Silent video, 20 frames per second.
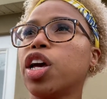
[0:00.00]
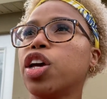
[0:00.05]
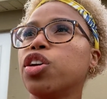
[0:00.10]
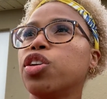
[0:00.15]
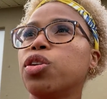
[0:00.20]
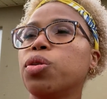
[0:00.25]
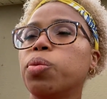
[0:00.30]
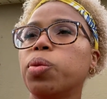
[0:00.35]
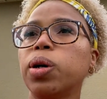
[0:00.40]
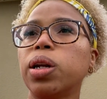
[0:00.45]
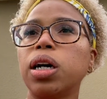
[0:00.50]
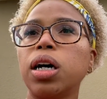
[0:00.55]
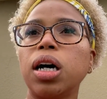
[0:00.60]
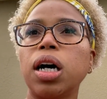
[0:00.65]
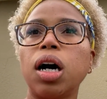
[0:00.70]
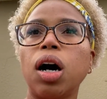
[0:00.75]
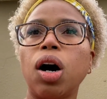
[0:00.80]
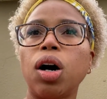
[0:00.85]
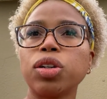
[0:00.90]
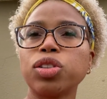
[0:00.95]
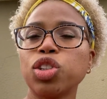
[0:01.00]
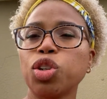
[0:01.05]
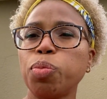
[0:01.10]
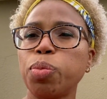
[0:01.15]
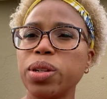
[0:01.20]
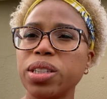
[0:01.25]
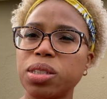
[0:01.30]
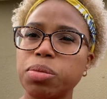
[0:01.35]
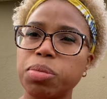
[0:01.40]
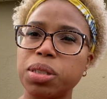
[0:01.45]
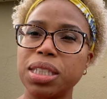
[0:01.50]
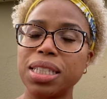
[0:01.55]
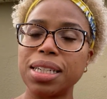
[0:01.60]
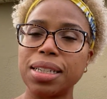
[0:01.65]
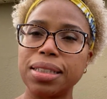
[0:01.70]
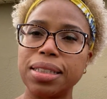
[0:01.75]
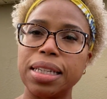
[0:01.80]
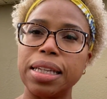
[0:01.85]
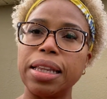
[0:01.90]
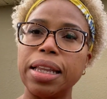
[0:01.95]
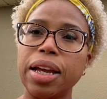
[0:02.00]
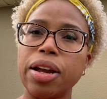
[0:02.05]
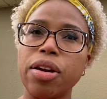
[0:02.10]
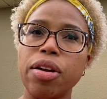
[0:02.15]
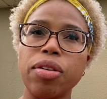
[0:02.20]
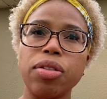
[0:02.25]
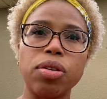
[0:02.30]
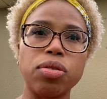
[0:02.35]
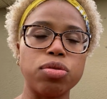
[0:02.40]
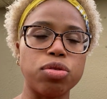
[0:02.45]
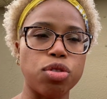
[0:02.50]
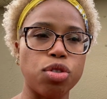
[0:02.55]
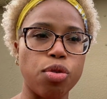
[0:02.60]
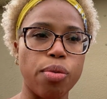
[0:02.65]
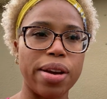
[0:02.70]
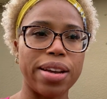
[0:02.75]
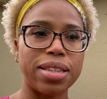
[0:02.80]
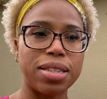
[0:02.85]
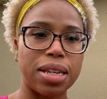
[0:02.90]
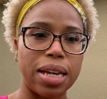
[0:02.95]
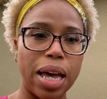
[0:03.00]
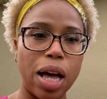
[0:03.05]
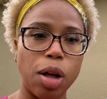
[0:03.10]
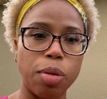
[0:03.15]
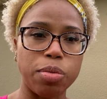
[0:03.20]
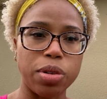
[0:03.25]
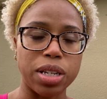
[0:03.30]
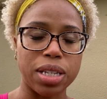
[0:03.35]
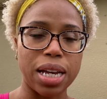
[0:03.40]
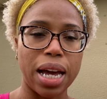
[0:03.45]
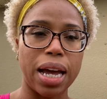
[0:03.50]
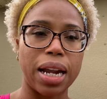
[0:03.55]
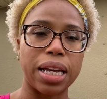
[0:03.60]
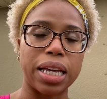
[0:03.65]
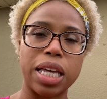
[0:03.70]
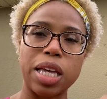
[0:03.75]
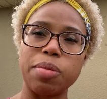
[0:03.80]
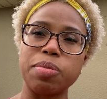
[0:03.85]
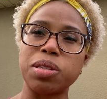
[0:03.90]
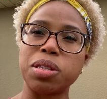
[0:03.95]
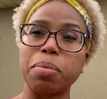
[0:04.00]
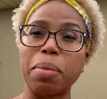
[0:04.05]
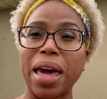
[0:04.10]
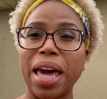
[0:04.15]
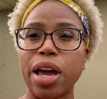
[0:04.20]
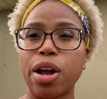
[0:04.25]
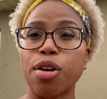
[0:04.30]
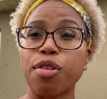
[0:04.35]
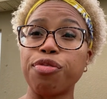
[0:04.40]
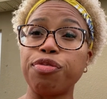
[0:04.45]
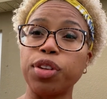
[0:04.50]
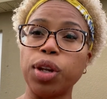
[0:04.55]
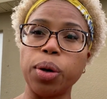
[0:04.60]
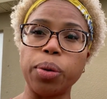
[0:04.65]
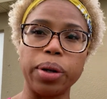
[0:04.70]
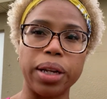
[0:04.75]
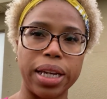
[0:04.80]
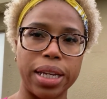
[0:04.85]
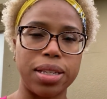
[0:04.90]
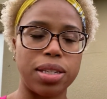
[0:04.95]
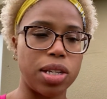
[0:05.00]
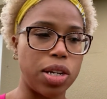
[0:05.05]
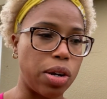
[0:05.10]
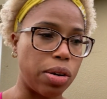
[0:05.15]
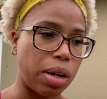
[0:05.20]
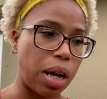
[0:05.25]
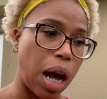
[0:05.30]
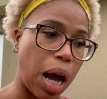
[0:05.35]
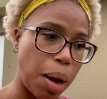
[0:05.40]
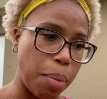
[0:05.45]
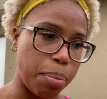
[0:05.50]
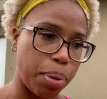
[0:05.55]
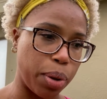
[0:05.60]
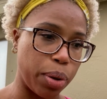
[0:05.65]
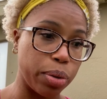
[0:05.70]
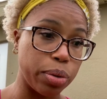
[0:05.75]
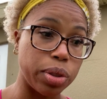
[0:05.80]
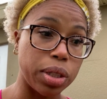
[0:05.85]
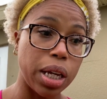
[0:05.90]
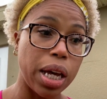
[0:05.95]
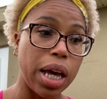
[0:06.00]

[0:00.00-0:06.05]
You want to also put some sticks in there. Those are great to help just kind of keep some air flowing into your compost.